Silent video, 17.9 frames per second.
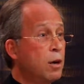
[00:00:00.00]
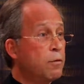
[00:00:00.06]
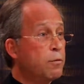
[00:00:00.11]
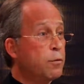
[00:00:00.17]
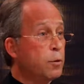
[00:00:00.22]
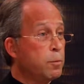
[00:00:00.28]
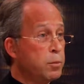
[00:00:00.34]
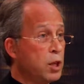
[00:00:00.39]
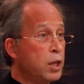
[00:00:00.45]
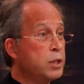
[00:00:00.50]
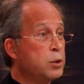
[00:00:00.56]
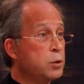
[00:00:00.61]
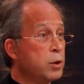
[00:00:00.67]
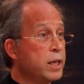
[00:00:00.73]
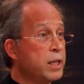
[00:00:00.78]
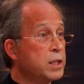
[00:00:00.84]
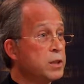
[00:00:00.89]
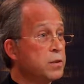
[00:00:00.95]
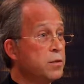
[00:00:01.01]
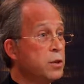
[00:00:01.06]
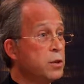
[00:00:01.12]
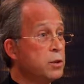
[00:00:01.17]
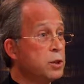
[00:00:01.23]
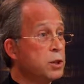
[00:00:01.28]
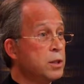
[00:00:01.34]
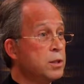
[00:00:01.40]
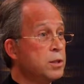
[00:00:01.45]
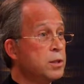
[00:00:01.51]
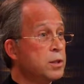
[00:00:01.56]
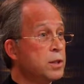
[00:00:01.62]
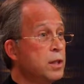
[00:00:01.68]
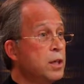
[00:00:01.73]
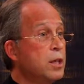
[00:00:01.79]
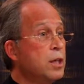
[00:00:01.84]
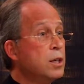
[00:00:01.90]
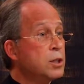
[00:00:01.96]
for blood transfusions,
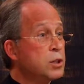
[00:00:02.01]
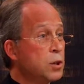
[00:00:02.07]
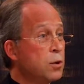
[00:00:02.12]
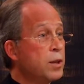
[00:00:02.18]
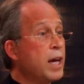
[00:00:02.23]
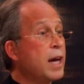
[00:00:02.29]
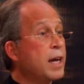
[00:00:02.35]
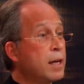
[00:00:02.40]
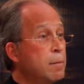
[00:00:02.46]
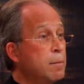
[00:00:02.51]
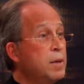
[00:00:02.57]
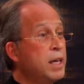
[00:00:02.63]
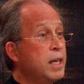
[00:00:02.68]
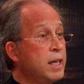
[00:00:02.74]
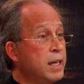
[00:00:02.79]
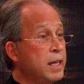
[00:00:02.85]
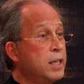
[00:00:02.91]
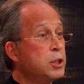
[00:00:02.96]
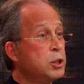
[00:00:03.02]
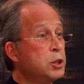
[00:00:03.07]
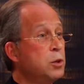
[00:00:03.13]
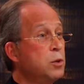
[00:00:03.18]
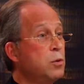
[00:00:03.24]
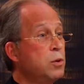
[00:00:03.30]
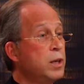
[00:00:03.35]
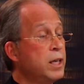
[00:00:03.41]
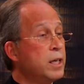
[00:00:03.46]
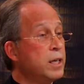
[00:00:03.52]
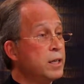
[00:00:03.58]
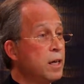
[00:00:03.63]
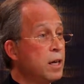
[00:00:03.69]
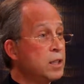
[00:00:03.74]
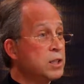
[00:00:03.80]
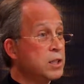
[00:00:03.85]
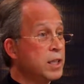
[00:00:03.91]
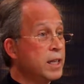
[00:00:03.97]
so that can be an issue in a
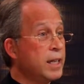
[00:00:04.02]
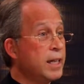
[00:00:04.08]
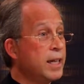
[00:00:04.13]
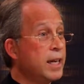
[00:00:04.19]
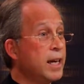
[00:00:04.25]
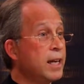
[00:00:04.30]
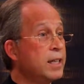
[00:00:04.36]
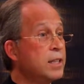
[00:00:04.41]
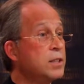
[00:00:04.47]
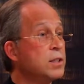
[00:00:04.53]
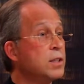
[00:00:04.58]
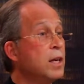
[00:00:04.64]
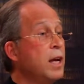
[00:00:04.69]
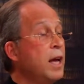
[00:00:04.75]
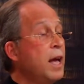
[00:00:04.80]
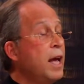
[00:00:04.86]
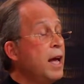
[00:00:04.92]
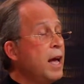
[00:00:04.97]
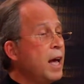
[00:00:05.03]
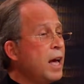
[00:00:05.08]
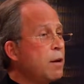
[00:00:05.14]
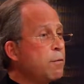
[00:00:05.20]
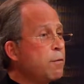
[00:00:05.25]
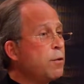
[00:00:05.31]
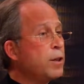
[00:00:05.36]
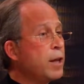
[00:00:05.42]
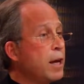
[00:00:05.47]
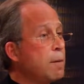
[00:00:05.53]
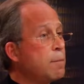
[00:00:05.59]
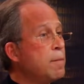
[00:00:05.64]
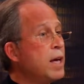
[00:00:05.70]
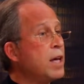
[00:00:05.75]
custody case. And for that